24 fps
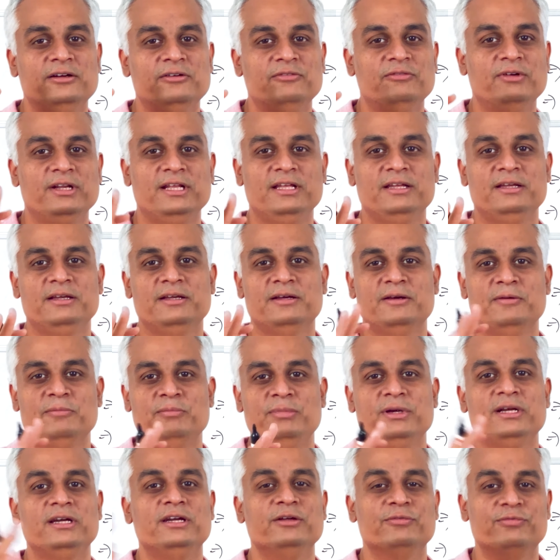very
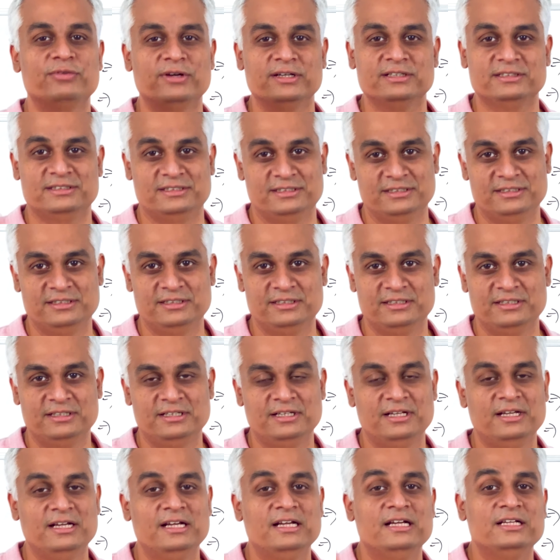big difference.
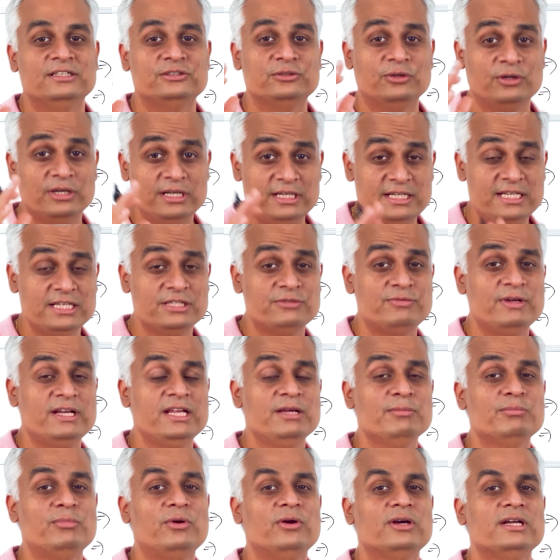So it is very
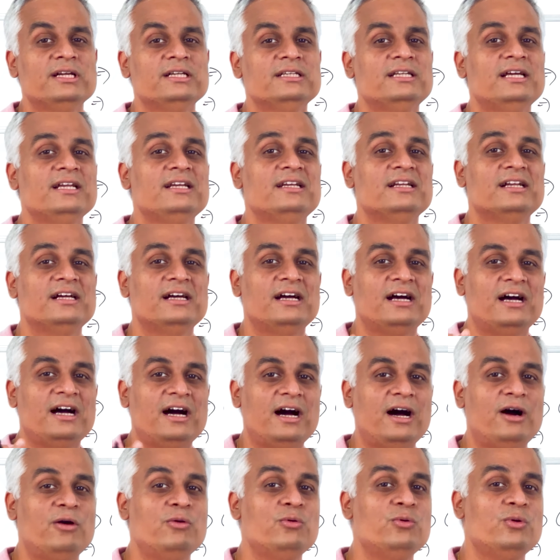important that
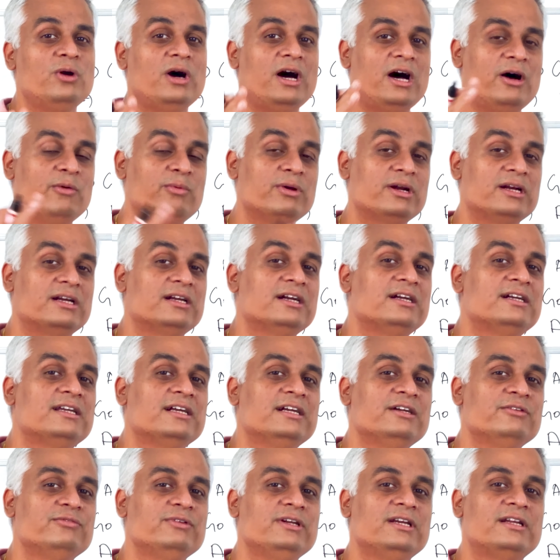how our
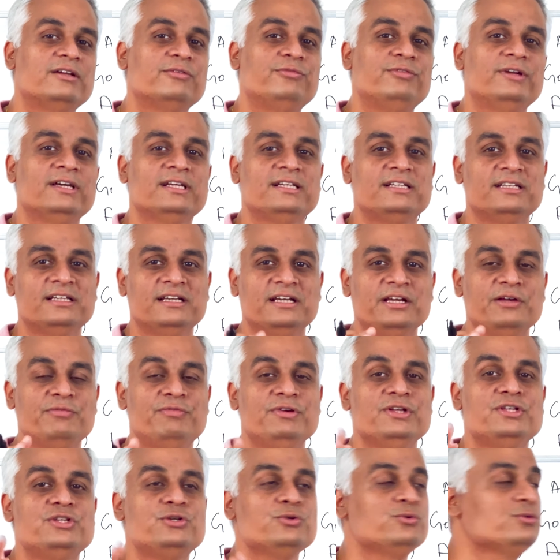return will reflect if
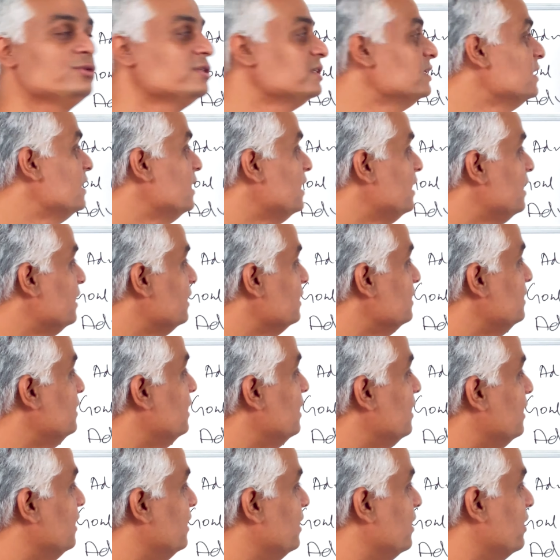you choose
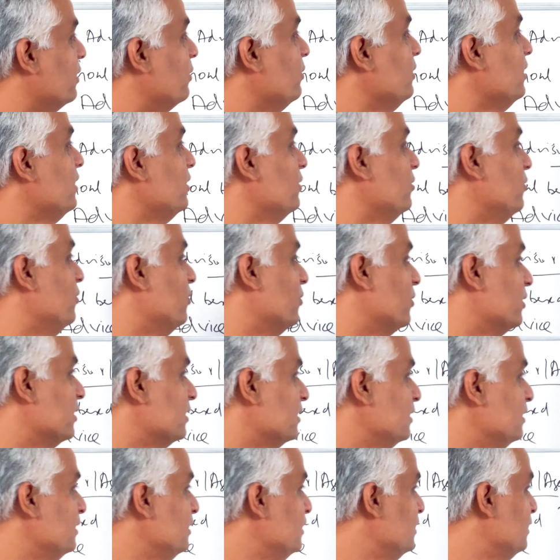the regular or
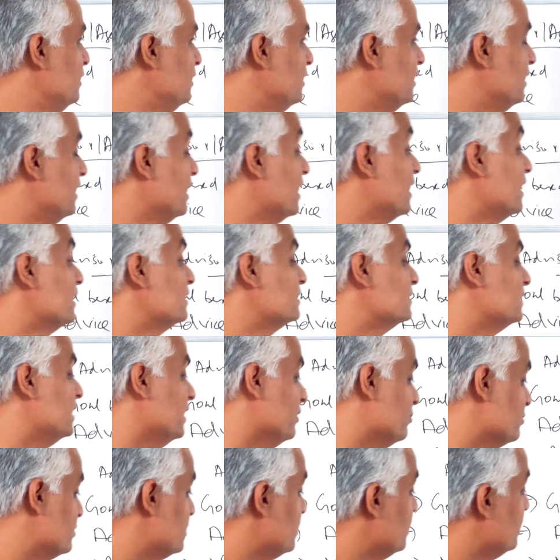direct
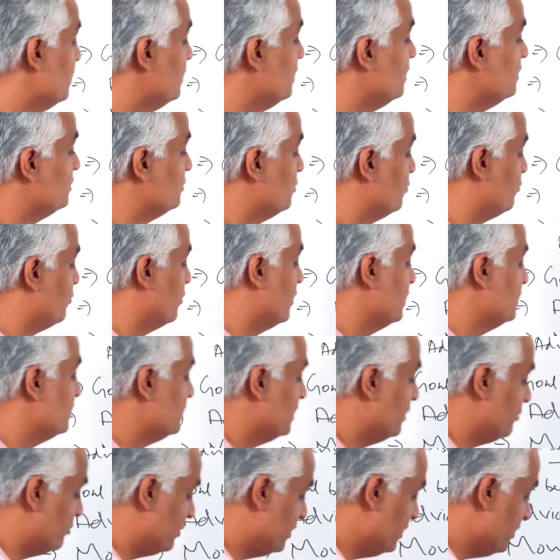schemes. So for
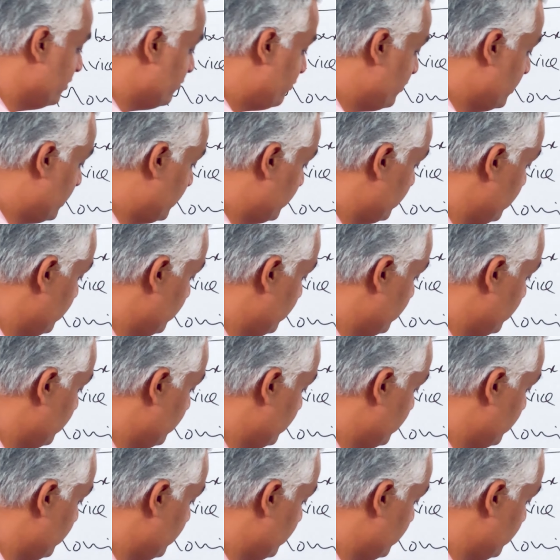example, if you are